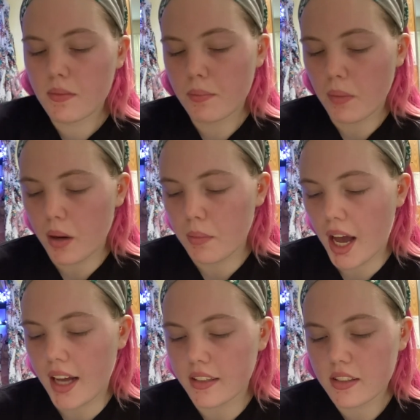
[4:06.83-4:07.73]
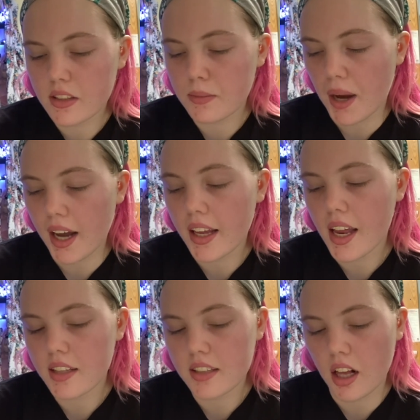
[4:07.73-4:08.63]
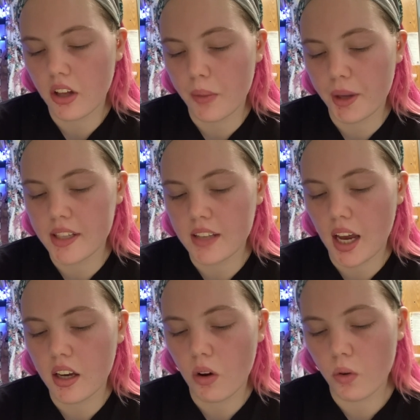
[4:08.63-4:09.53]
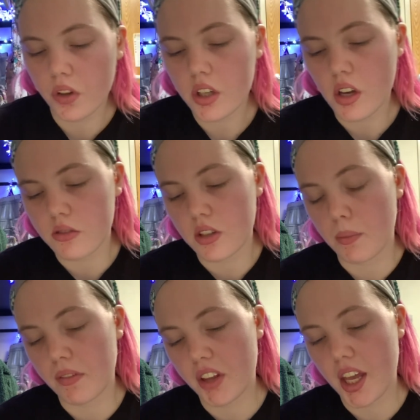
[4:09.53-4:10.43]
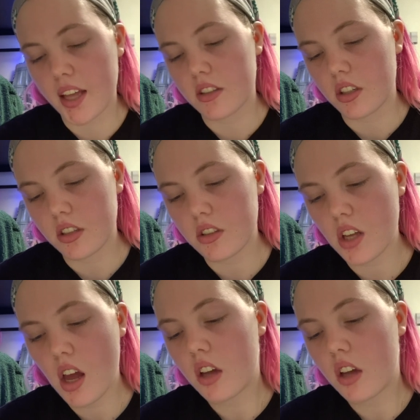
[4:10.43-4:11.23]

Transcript: Mom asks, but I can't tell her because I only know some of the answers.